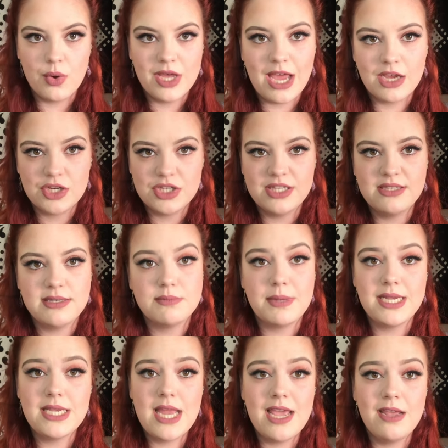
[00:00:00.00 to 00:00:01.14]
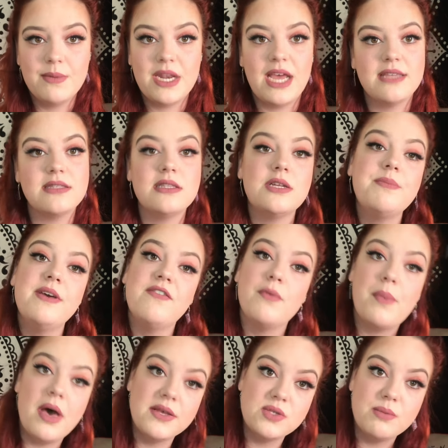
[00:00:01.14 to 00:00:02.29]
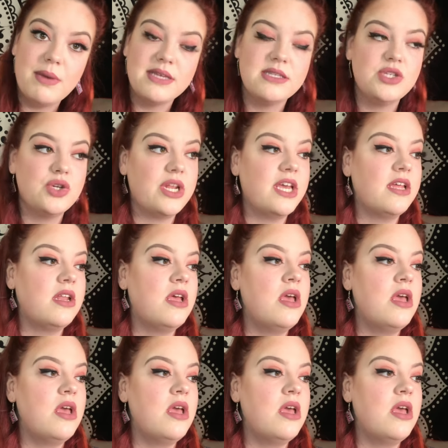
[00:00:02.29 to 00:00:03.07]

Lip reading: It actually says my name and it has a little bit of a personal message on it,